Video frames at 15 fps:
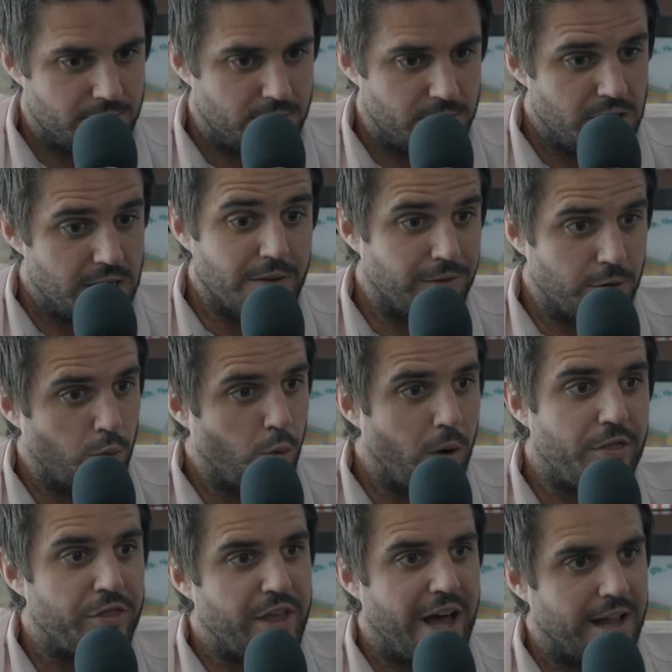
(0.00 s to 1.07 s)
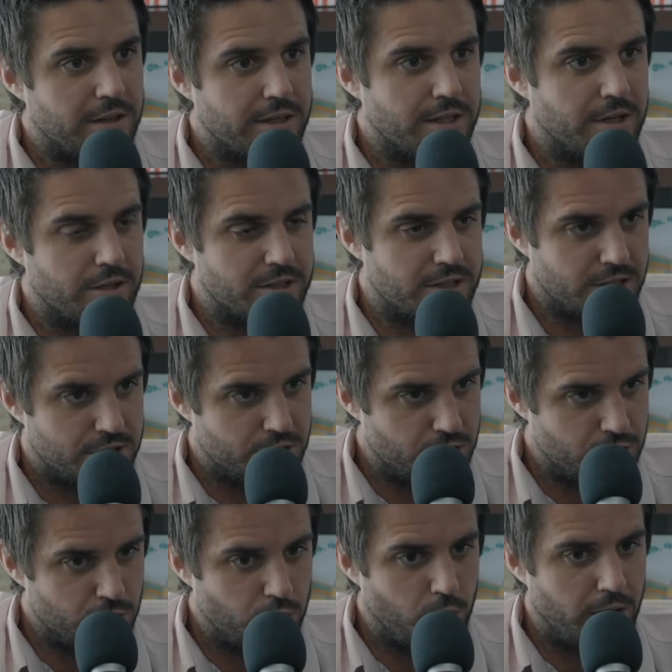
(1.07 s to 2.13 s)
even with that leader, it doesn't
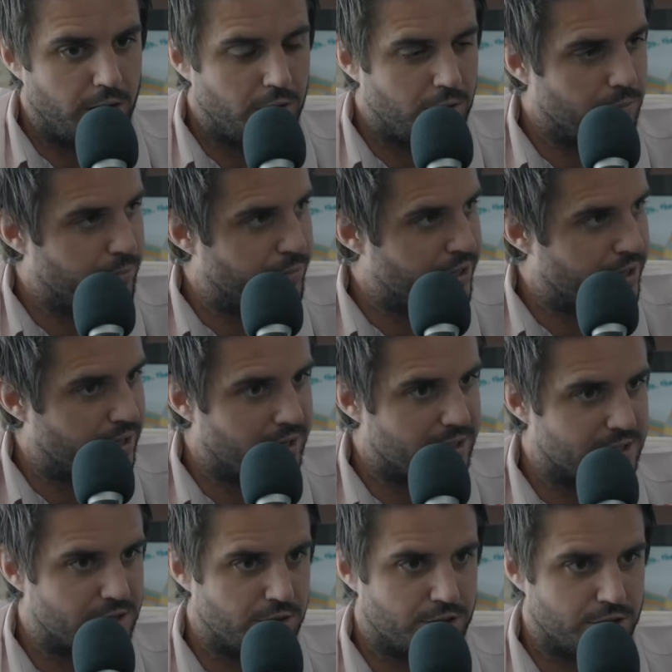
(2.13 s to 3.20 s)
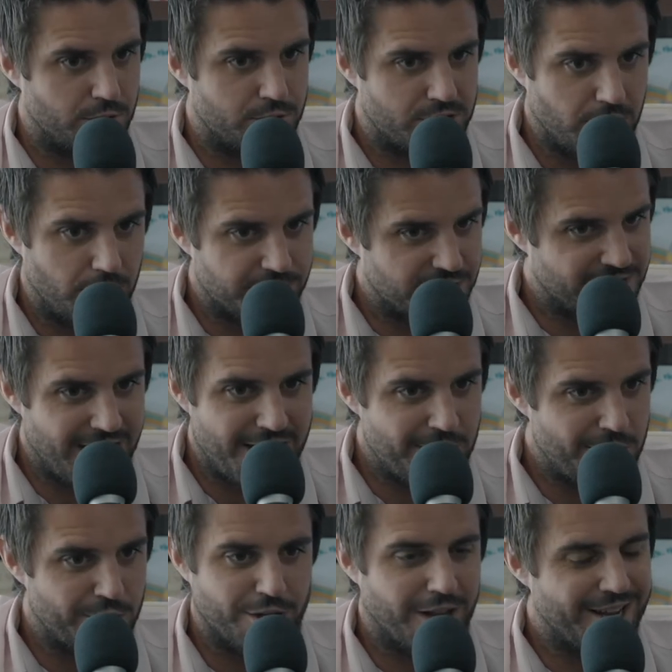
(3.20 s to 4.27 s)
do well because they're so self
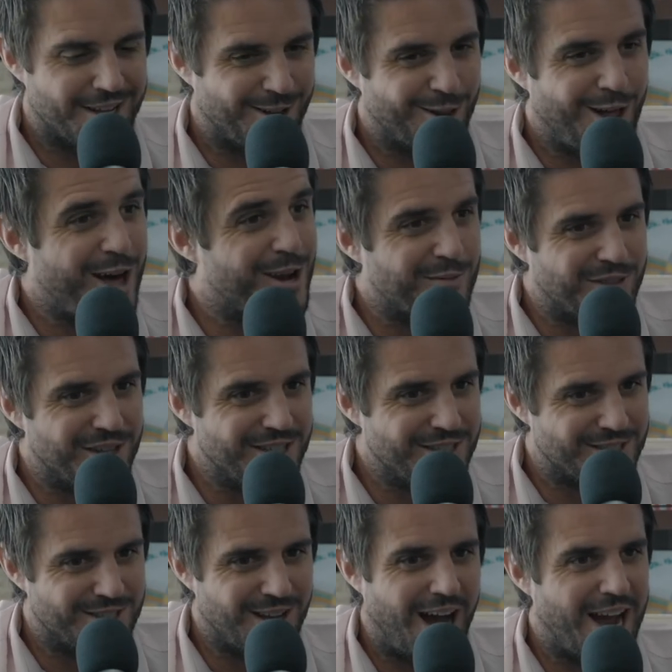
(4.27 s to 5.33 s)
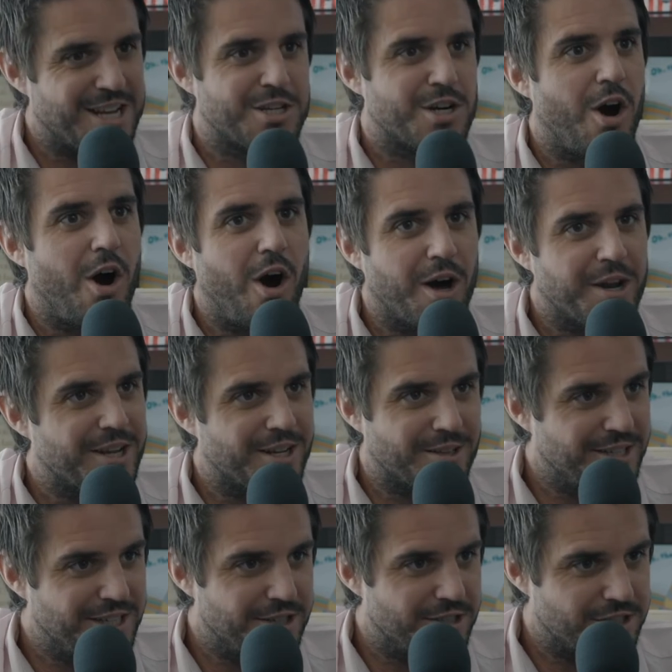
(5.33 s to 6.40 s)
centered. Like a lot of these iconic
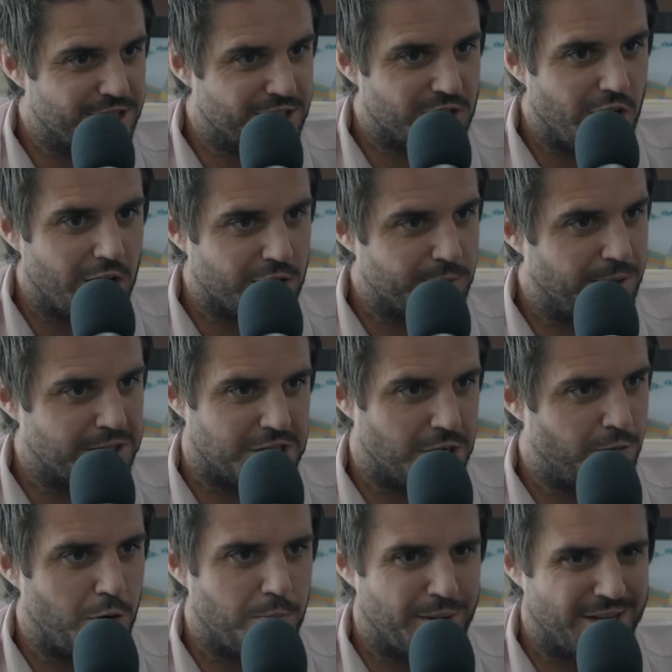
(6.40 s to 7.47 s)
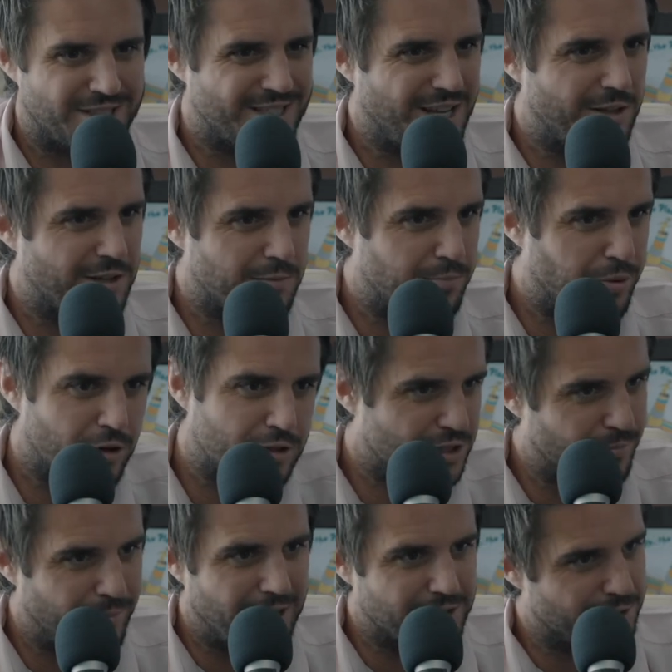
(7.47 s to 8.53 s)
leaders he's talking about, they wrote best selling
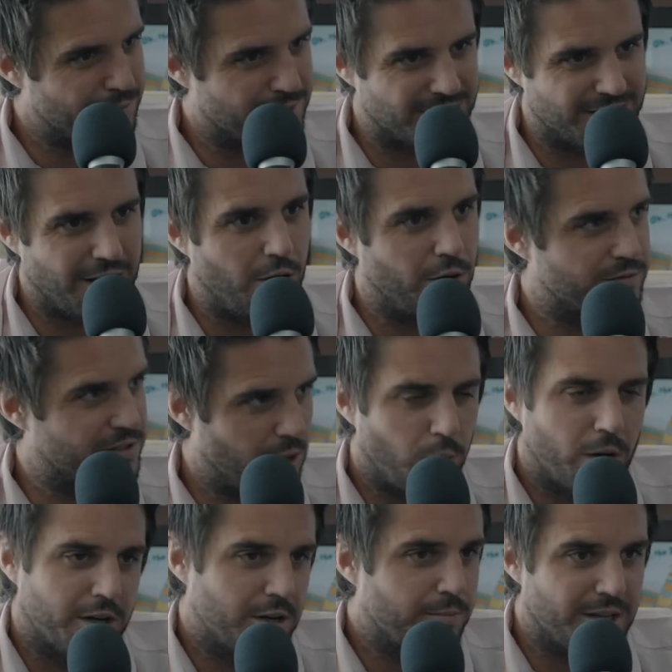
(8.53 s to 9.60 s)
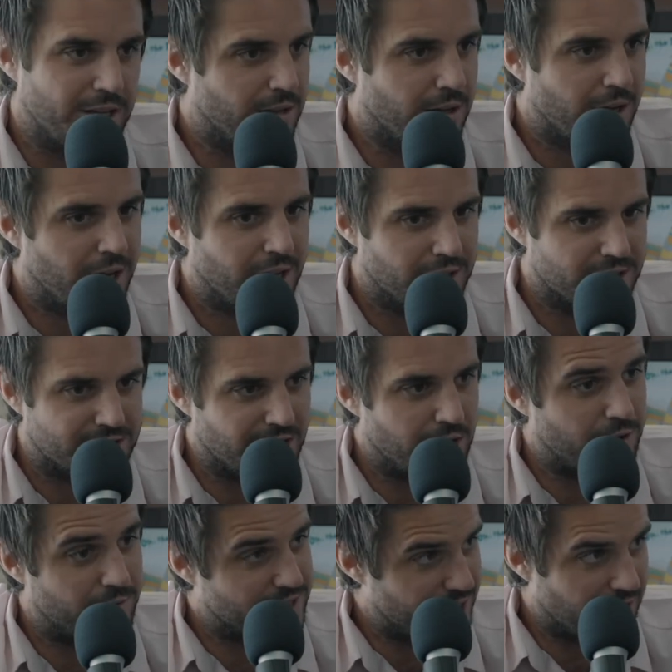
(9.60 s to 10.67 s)
books about themselves. They wanted to be the
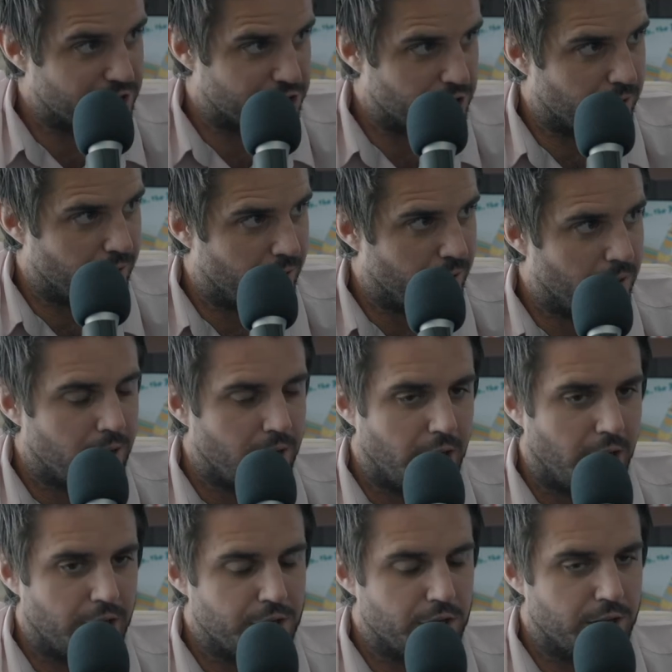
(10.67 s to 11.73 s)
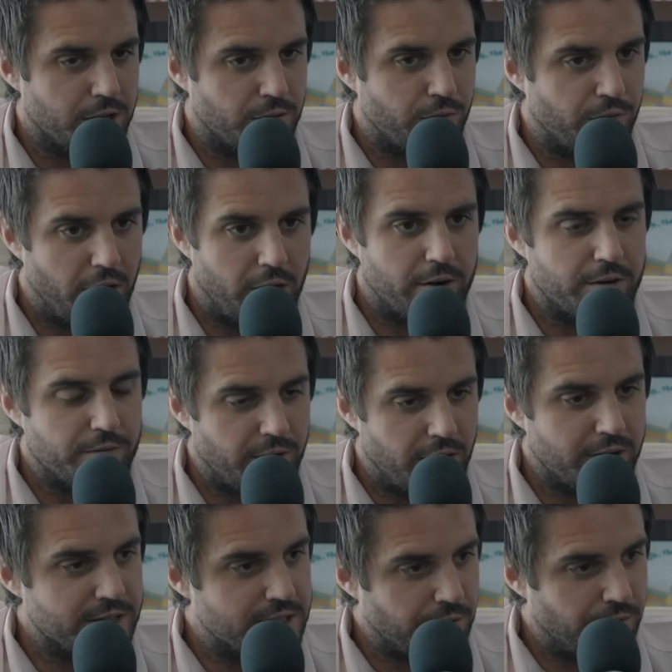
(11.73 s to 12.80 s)
center of attention. Right. And it's very,
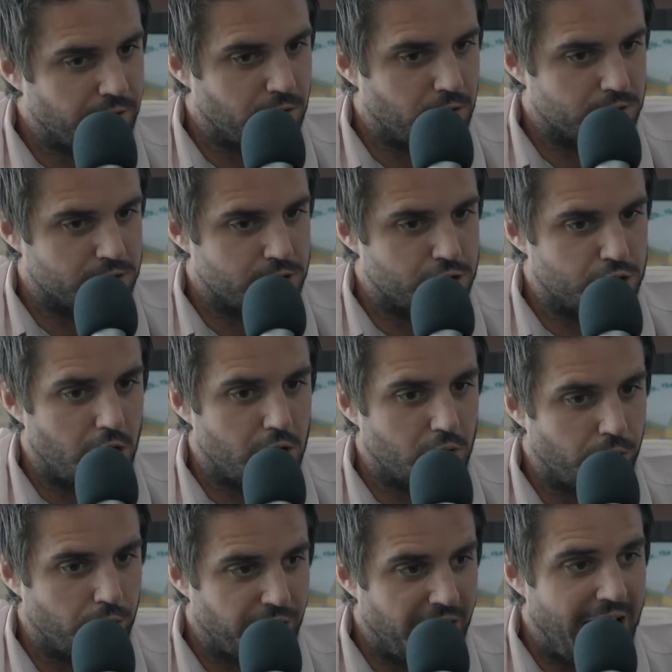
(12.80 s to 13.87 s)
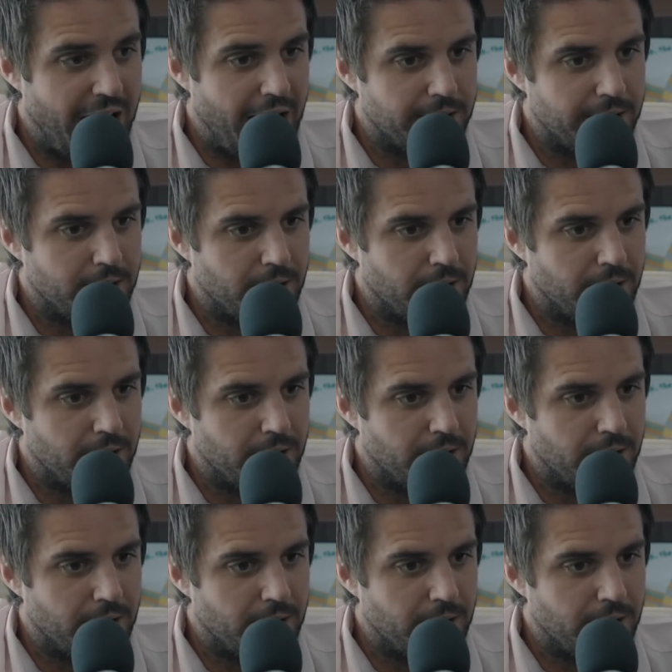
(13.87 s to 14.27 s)
very difficult to juggle that